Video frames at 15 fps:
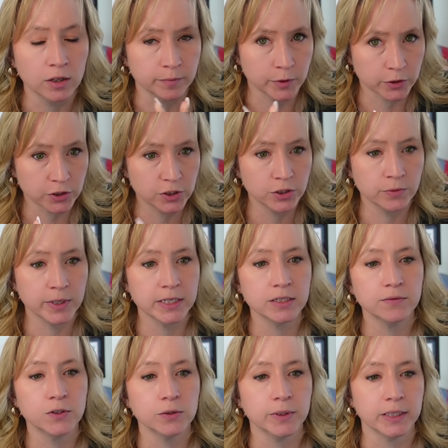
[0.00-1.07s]
There's two ways of
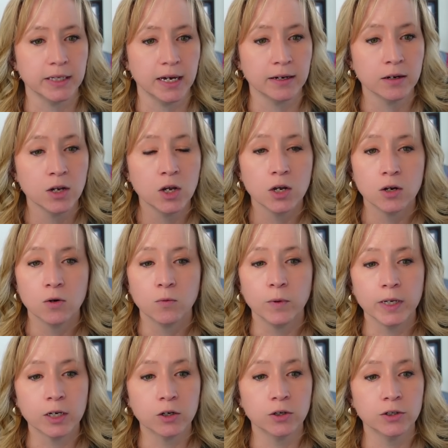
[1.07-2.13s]
doing that. We
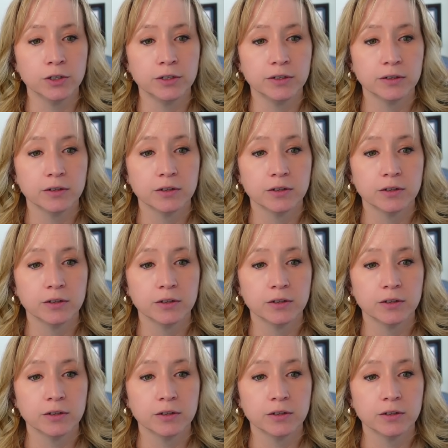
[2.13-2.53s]
could